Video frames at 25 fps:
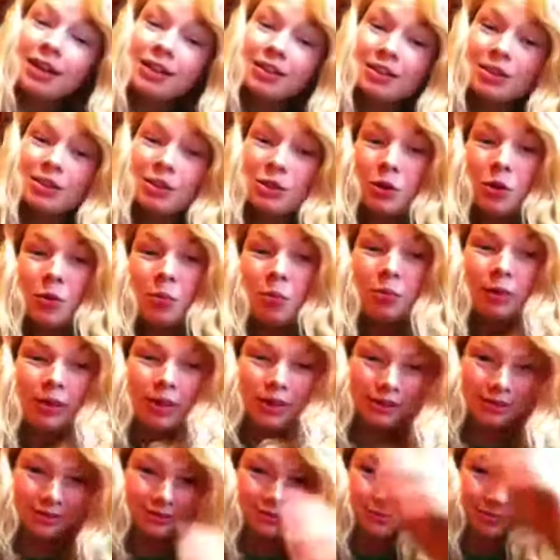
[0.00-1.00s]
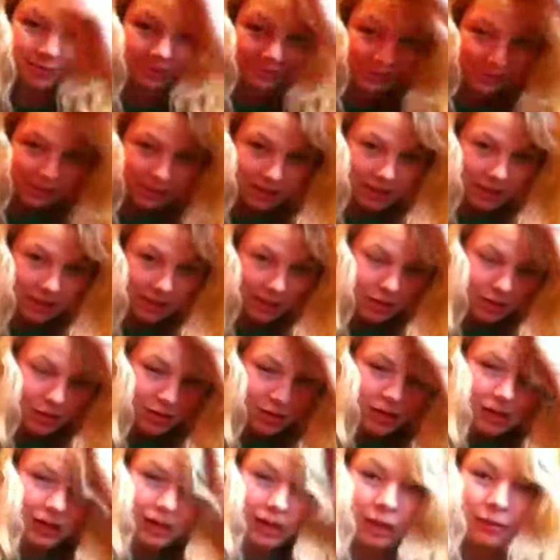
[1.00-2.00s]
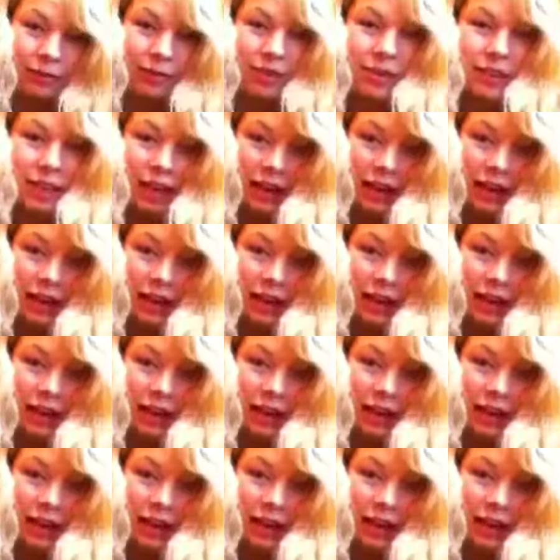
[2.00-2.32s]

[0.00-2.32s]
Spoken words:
stupid. Like you think. This